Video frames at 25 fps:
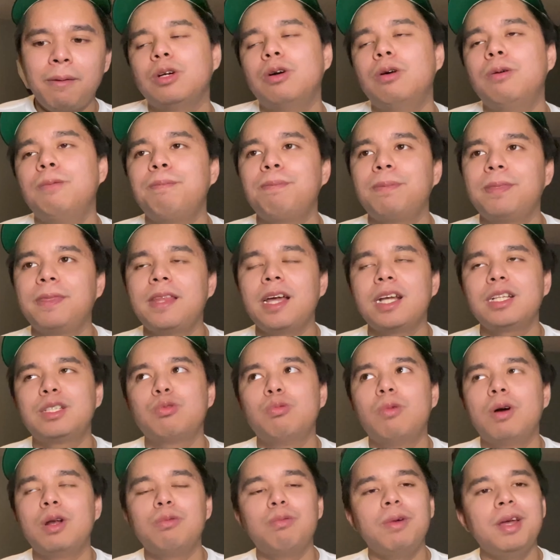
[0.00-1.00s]
So that's
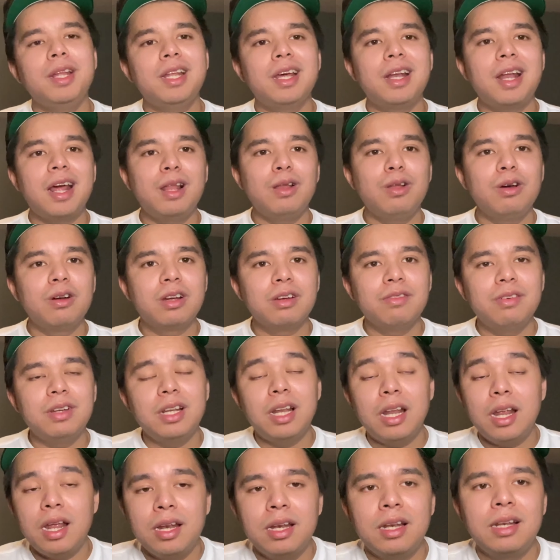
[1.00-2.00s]
one way that I look at
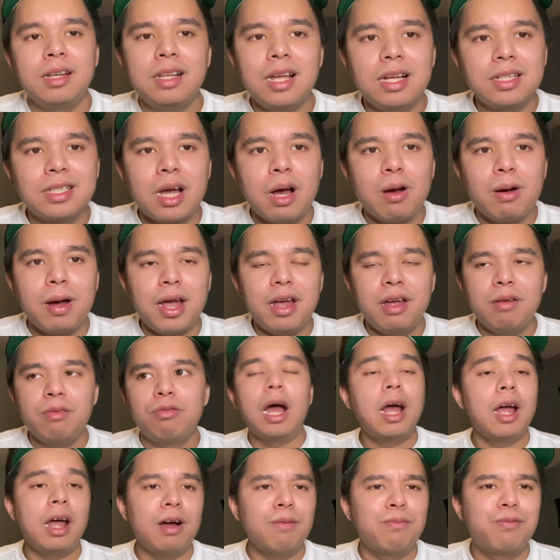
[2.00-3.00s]
it, and that's how I
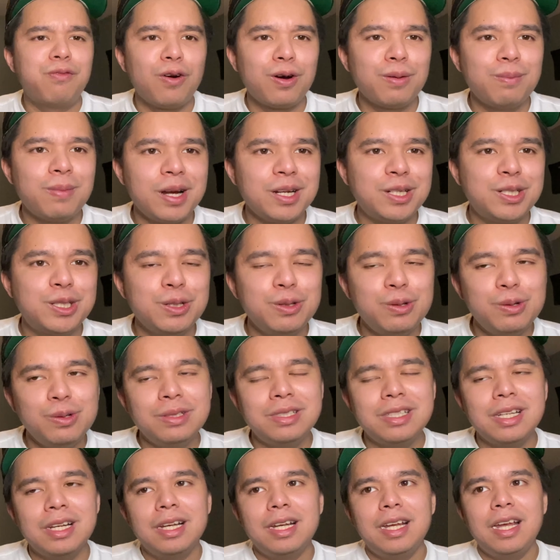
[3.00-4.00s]
afford my
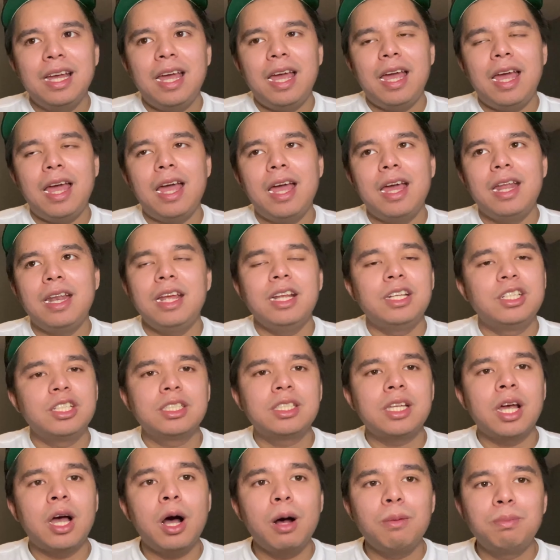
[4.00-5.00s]
shoes. And it
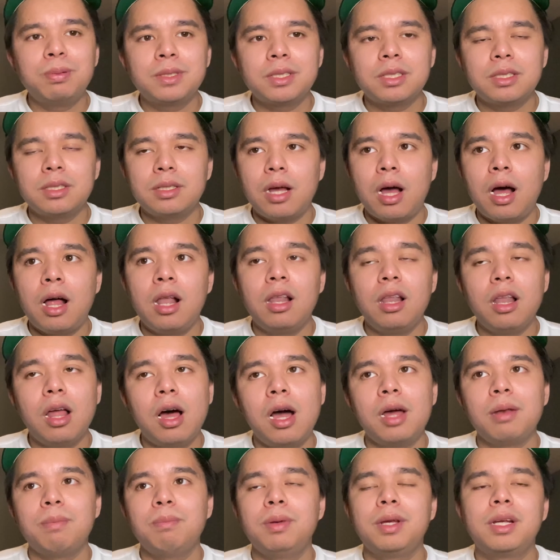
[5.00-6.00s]
just helps a
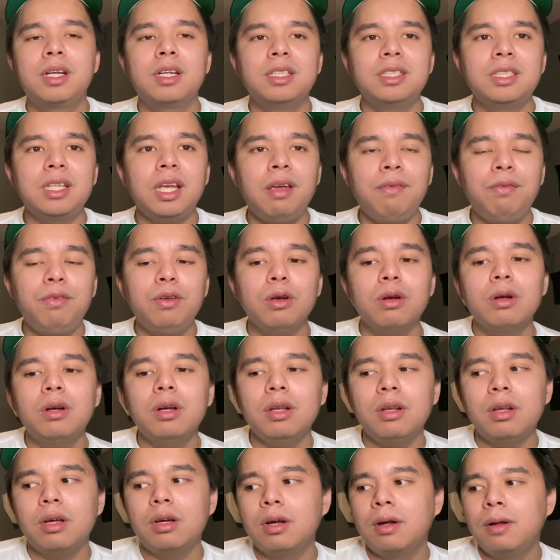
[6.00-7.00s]
lot, because if you're
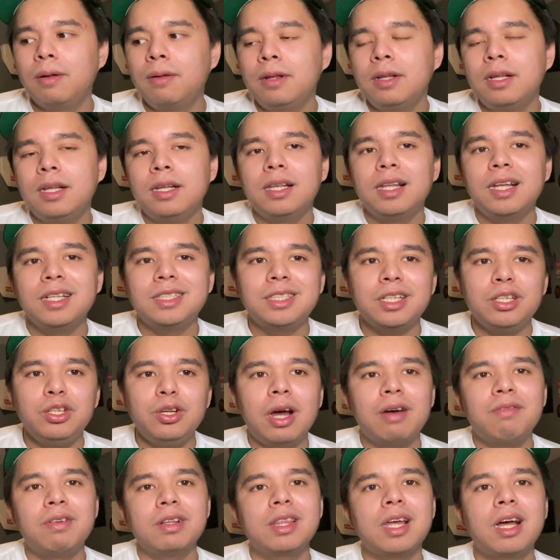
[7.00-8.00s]
gonna, let's say you
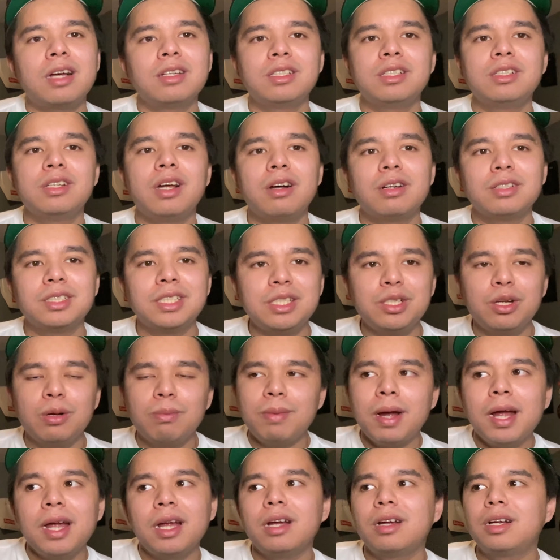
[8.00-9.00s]
have $1,000 in your
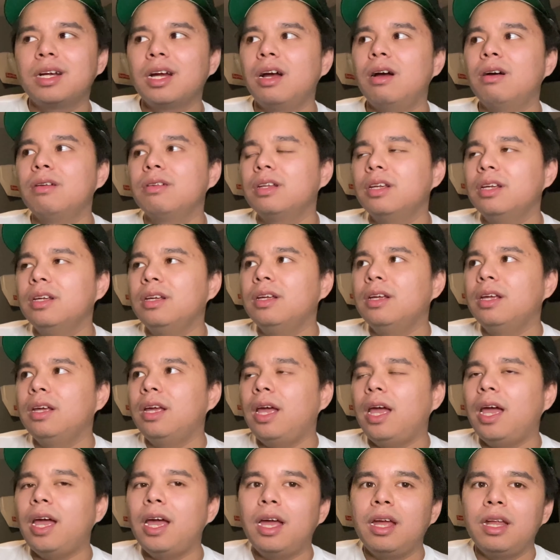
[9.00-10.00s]
bank account,
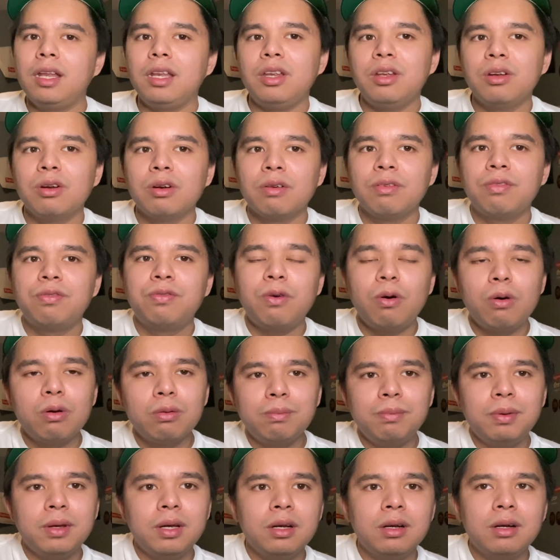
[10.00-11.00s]
and your
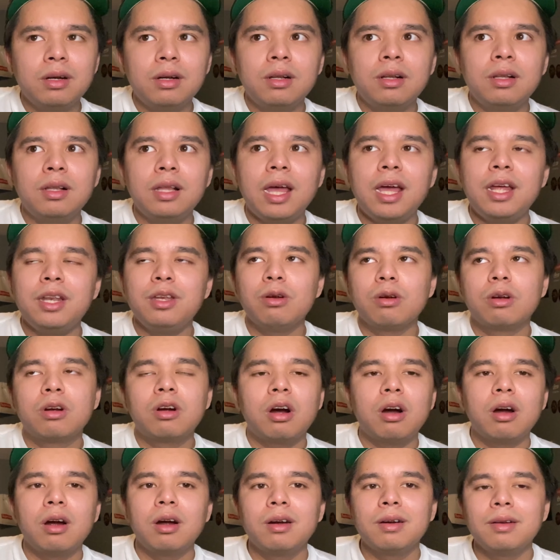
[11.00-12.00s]
phone bill and your
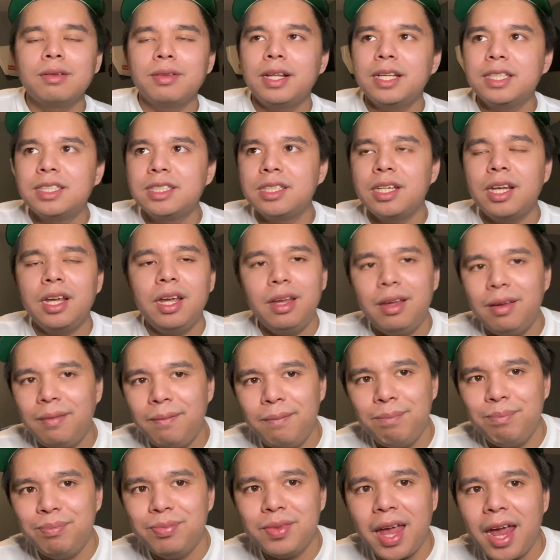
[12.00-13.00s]
car, let's say
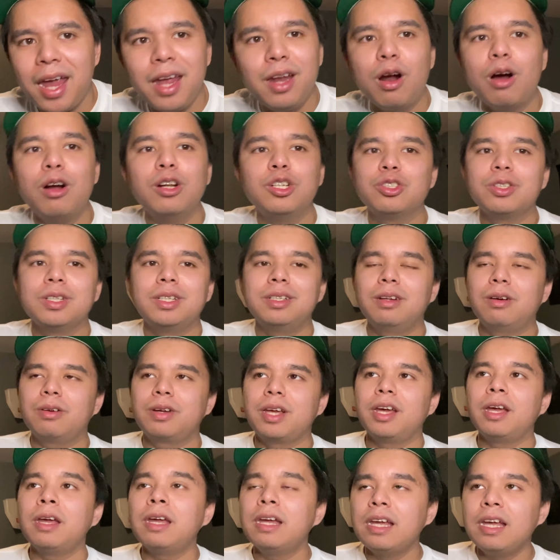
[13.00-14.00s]
800,
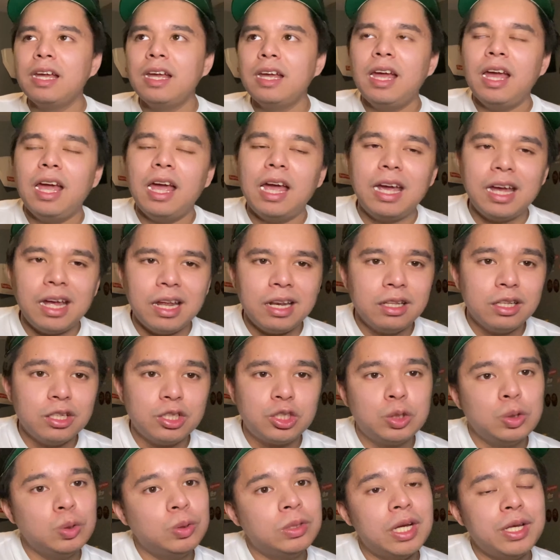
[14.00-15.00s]
okay, and the
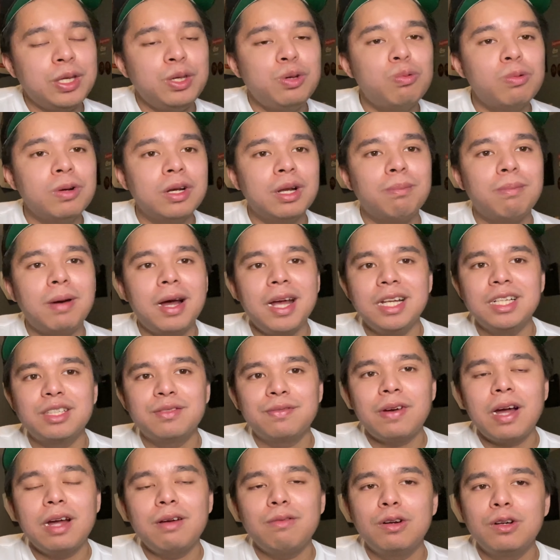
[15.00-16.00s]
shoes that you want to buy is
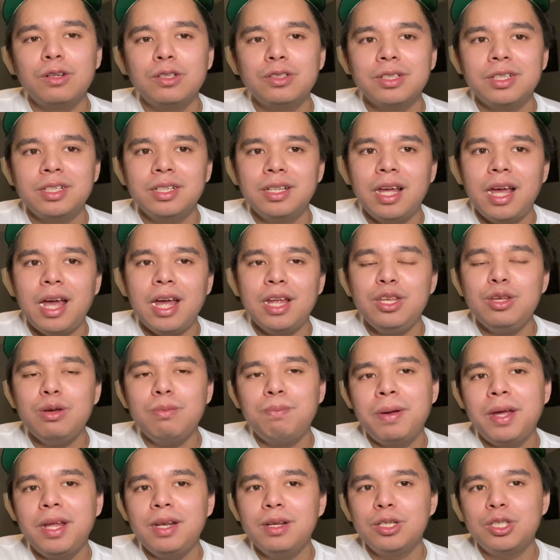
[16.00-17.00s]
500, and you
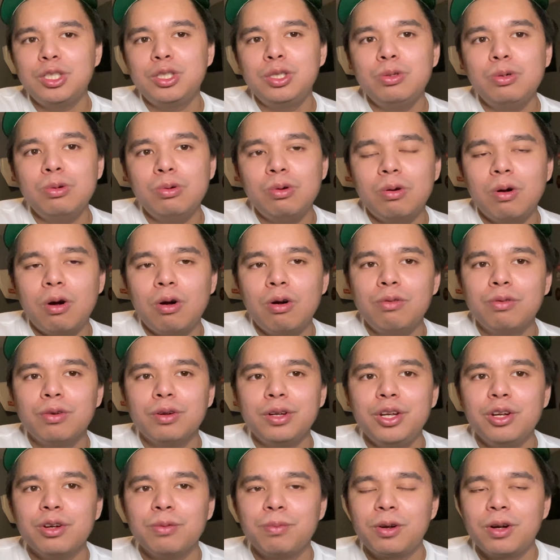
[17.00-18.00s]
pay the shoe over
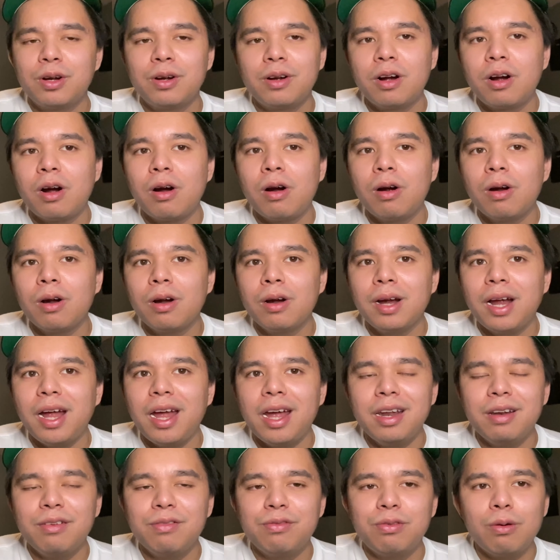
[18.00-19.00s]
your car
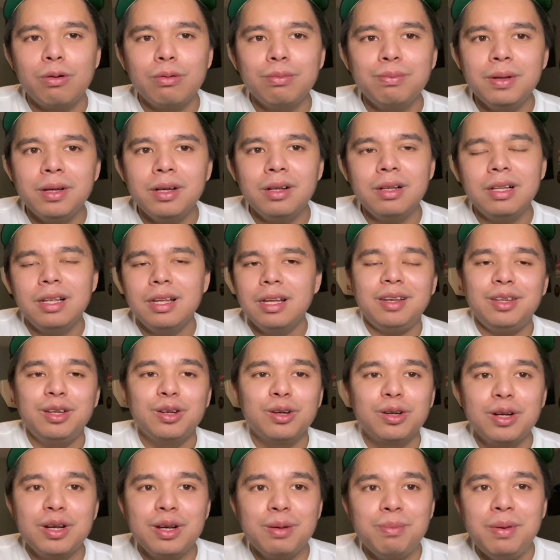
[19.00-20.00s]
and phone bill, you're
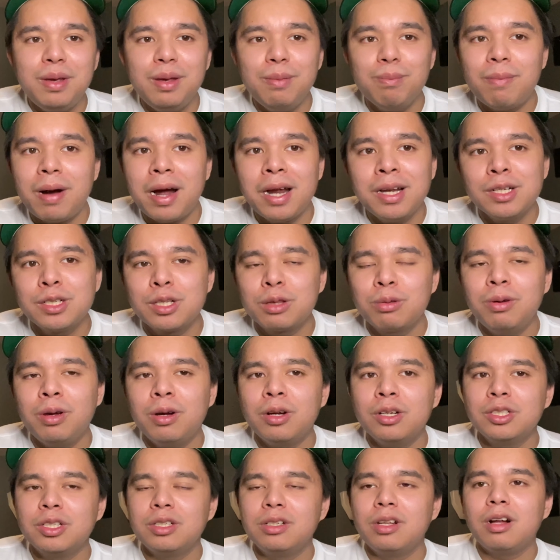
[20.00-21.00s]
gonna be minus
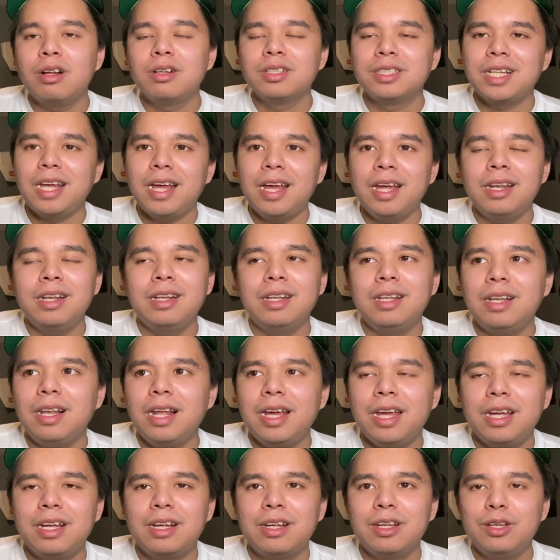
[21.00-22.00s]
$300, and
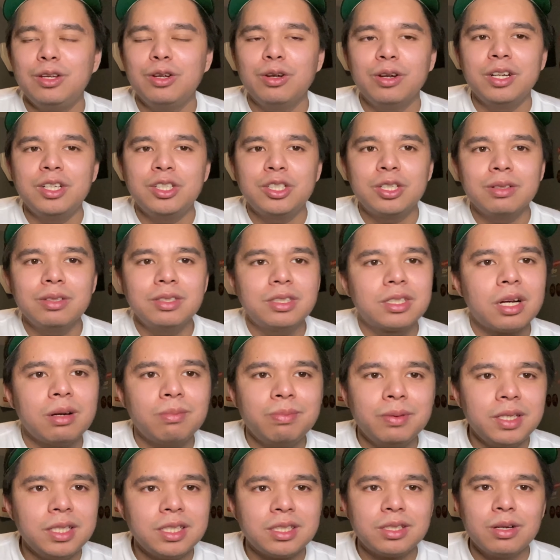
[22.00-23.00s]
like, your insurance
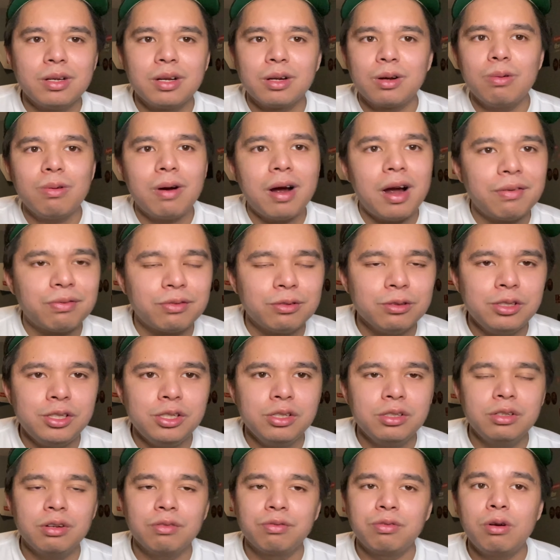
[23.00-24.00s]
company is gonna go after
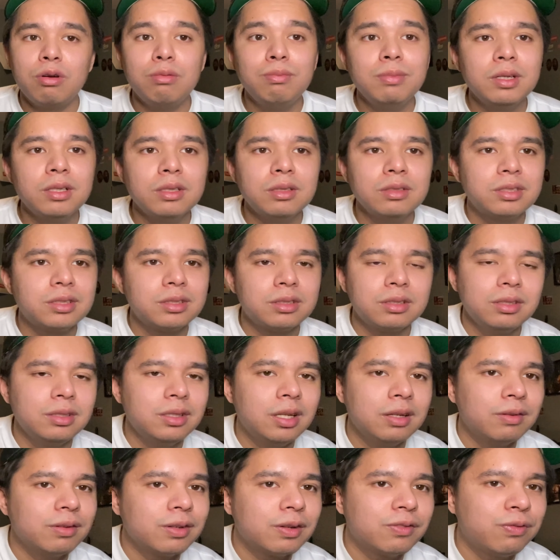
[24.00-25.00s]
you, your
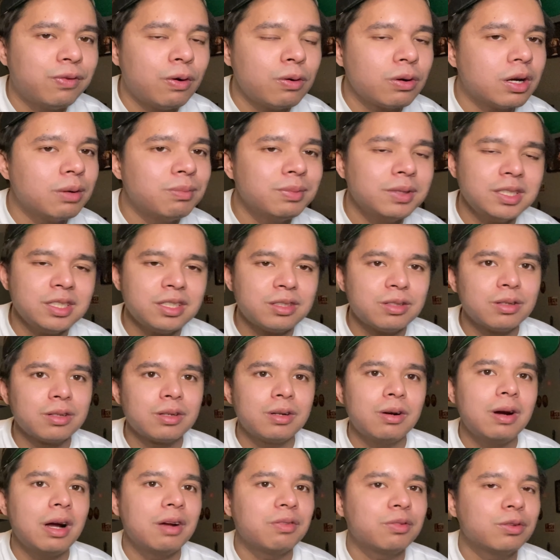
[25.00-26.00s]
the phone company is gonna
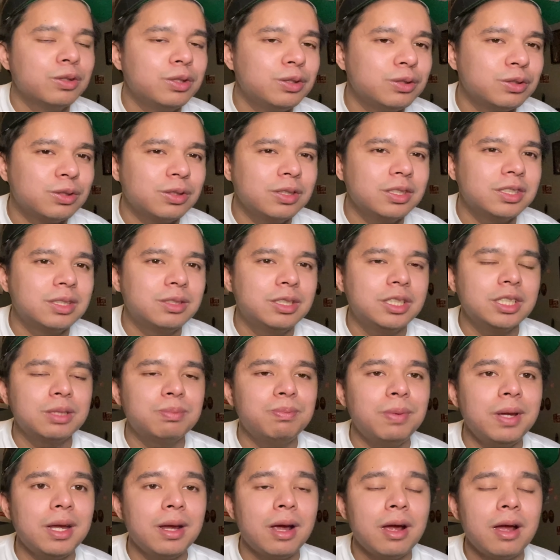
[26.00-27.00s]
go after you. So it's just
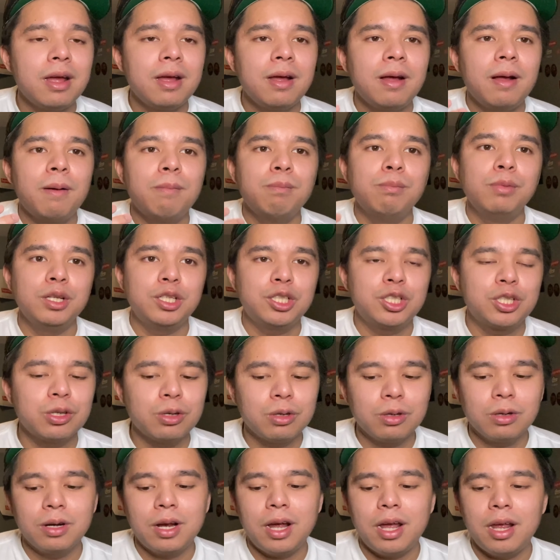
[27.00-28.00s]
being
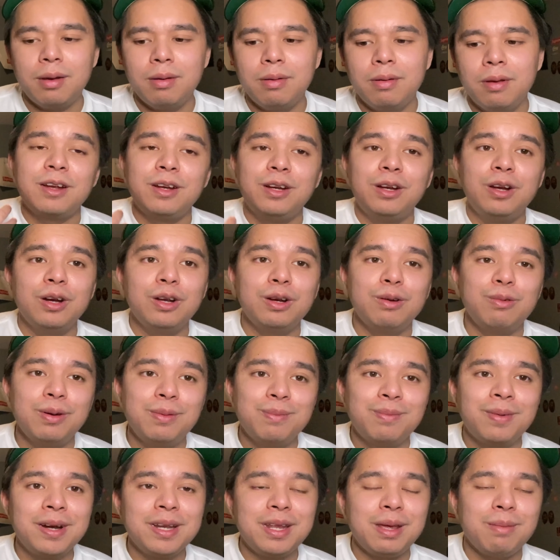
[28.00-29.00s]
mature and good with
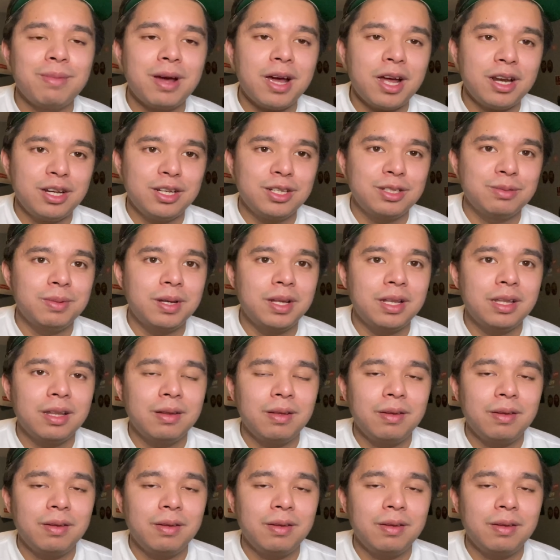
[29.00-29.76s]
money management.